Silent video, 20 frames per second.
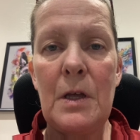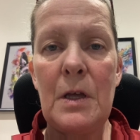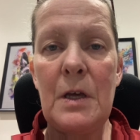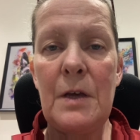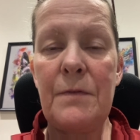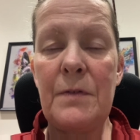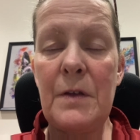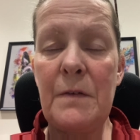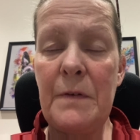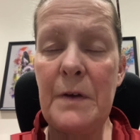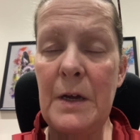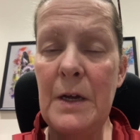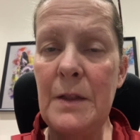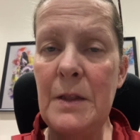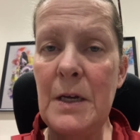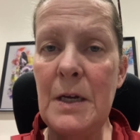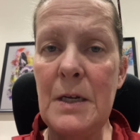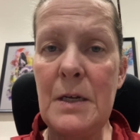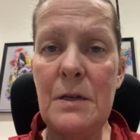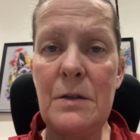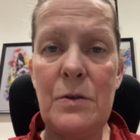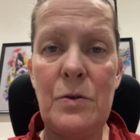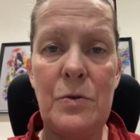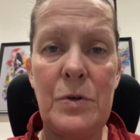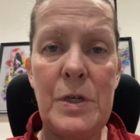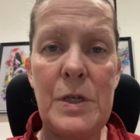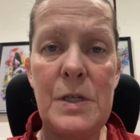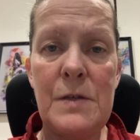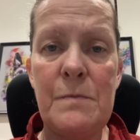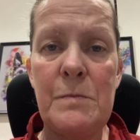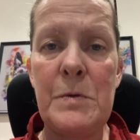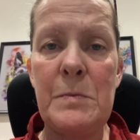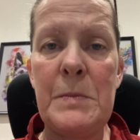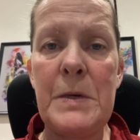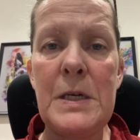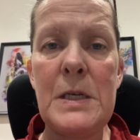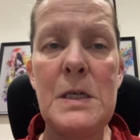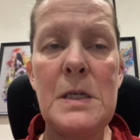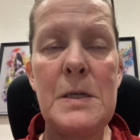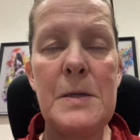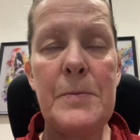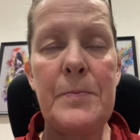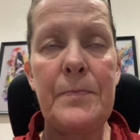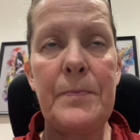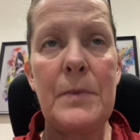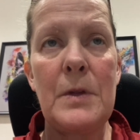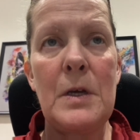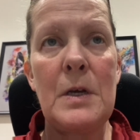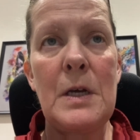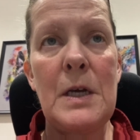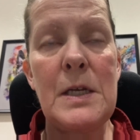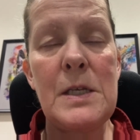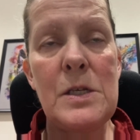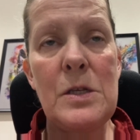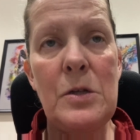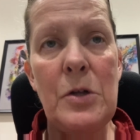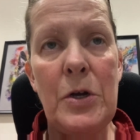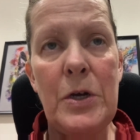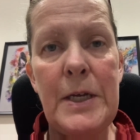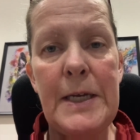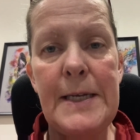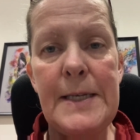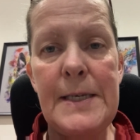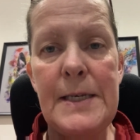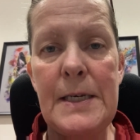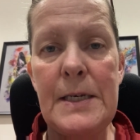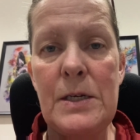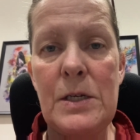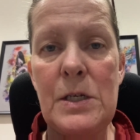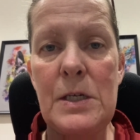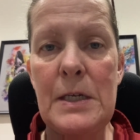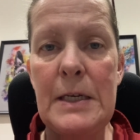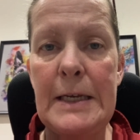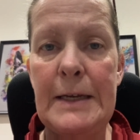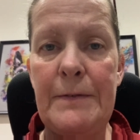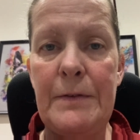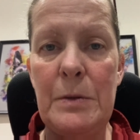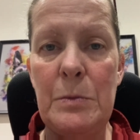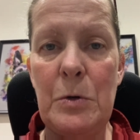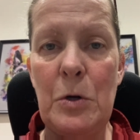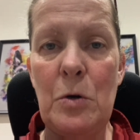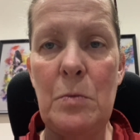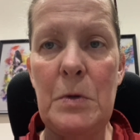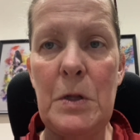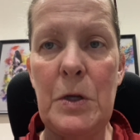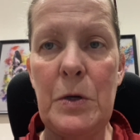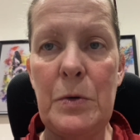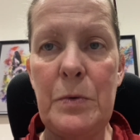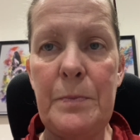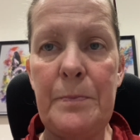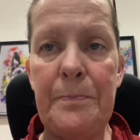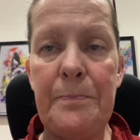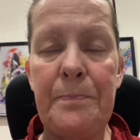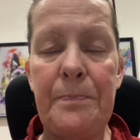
If they've had that, their needs have been met, it's a lot easier to leave them home alone.